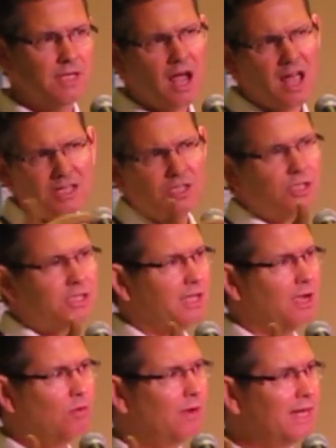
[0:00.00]
not
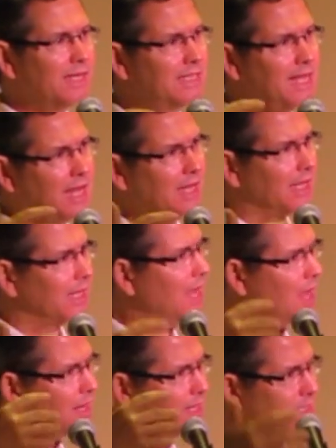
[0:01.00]
just go in and take
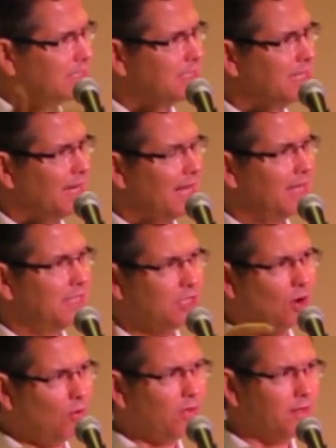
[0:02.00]
it? God
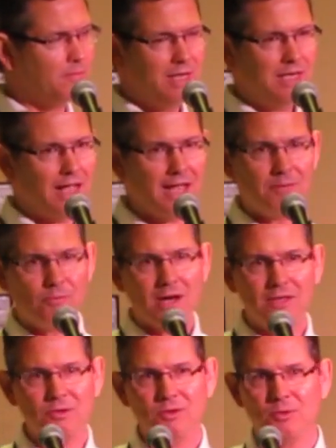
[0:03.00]
had told them, he led
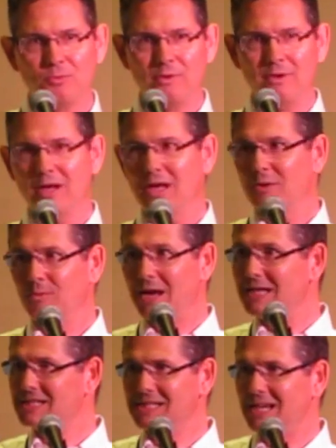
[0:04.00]
them right through the
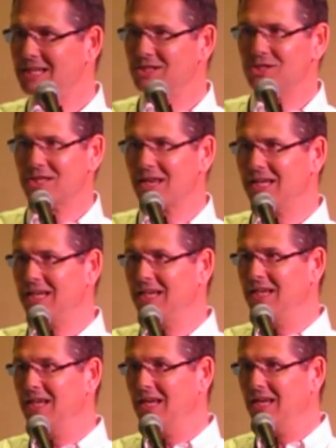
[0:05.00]
Red Sea, just like
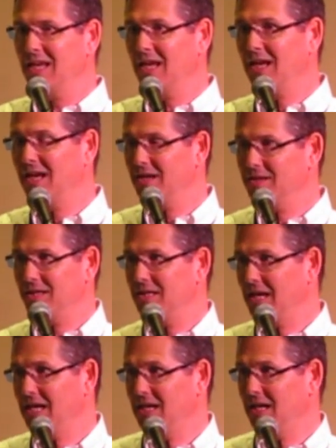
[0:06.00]
he
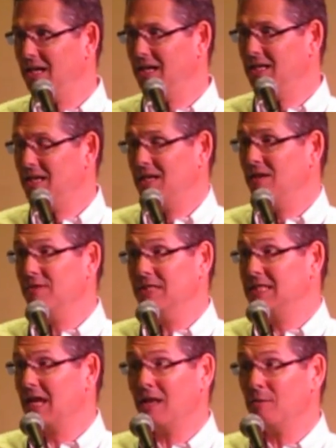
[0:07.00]
didn't
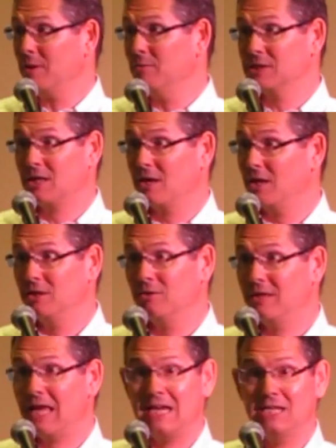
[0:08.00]
even tell them he was going to
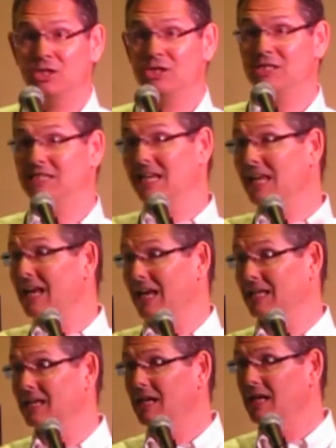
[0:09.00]
do that. He just
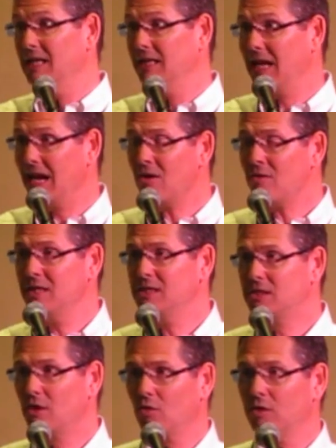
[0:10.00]
did it. Now
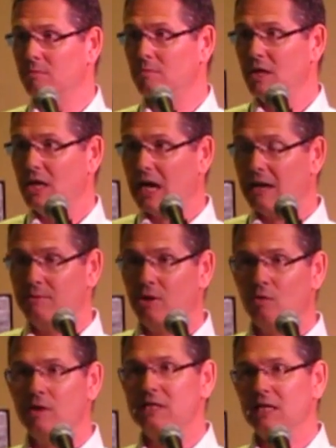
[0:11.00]
he's told them,
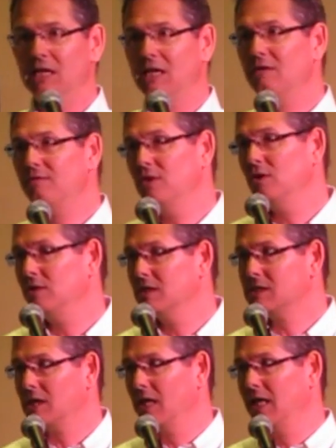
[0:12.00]
I'm going to give you
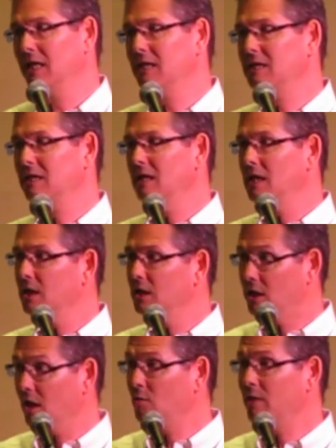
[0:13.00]
this land.
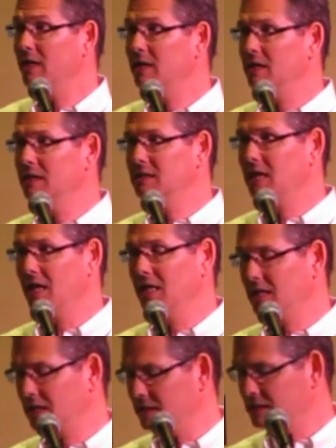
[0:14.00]
Go in and
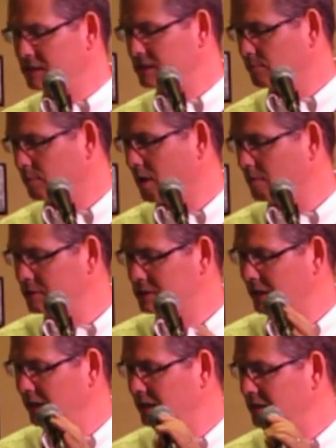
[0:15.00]
take it. This is the
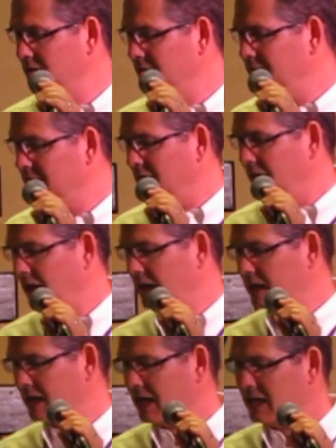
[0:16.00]
promised land.
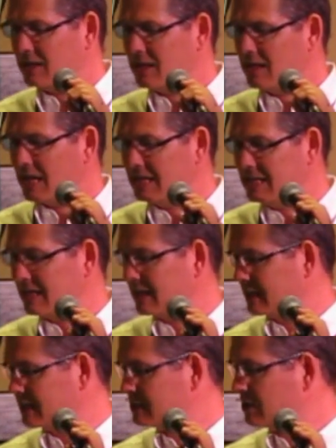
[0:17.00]
And then they
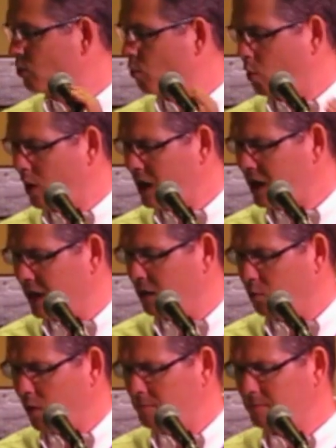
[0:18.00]
didn't. So
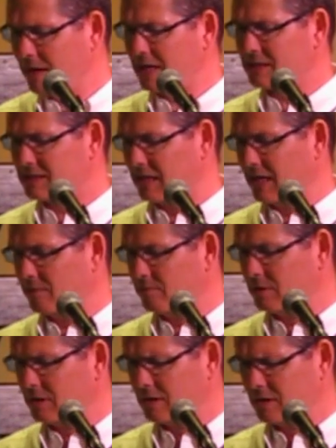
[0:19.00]
what makes
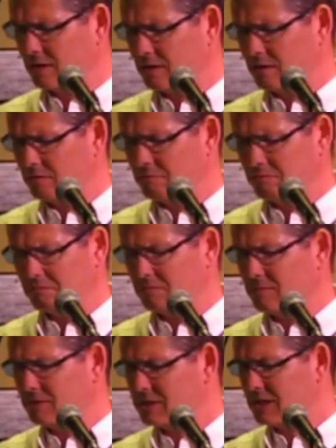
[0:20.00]
them
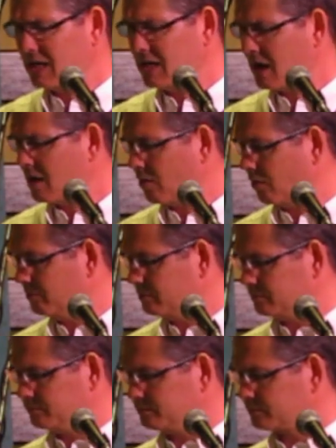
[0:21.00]
say no?
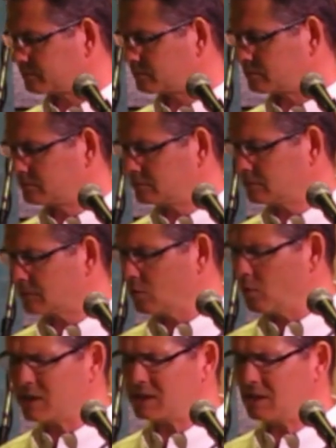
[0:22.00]

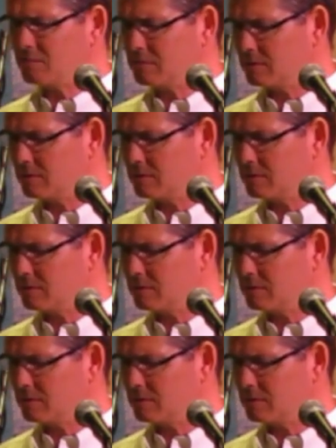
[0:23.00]
What